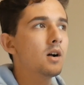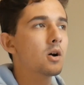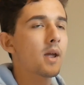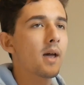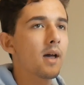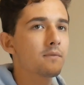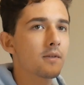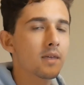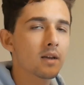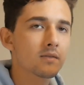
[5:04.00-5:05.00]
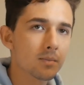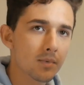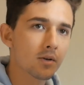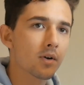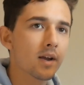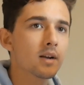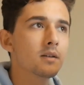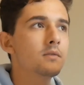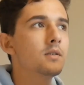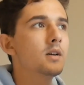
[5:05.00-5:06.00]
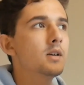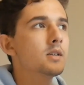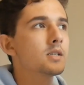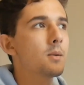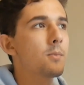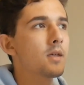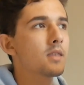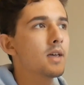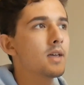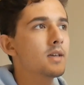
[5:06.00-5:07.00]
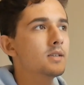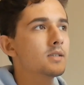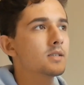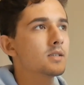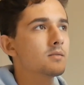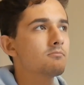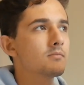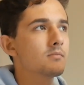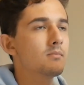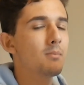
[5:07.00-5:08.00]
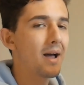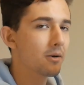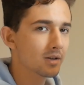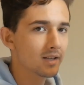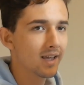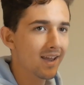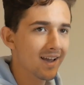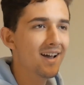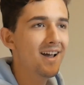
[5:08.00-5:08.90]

okay, I have to think of something creative, something that is mildly